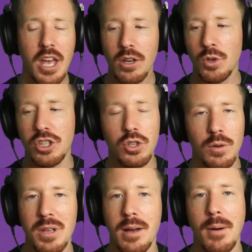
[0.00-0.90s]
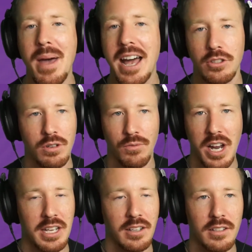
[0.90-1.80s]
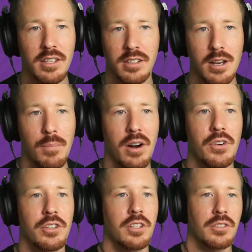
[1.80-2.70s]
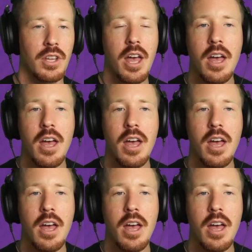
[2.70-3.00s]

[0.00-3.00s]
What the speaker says: which you should become a master of writing 16-bar verses.